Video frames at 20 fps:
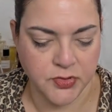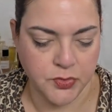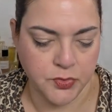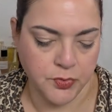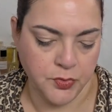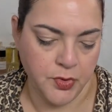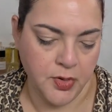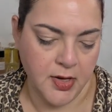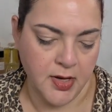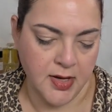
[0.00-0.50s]

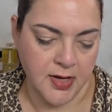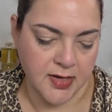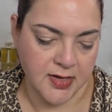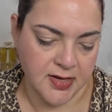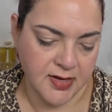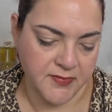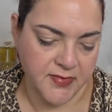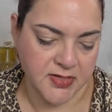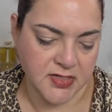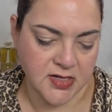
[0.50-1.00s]
to
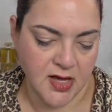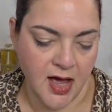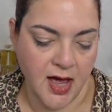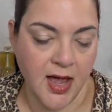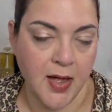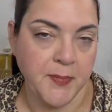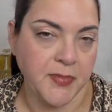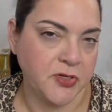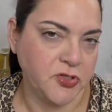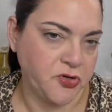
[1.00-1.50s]
give it
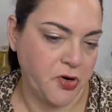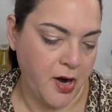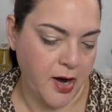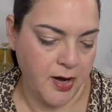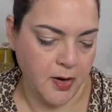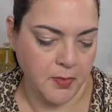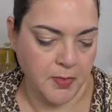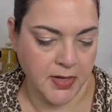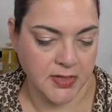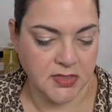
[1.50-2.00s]
time and try
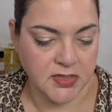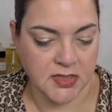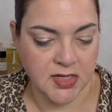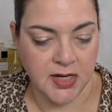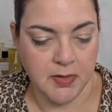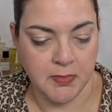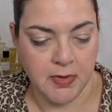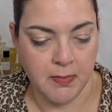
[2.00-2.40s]
it on my skin.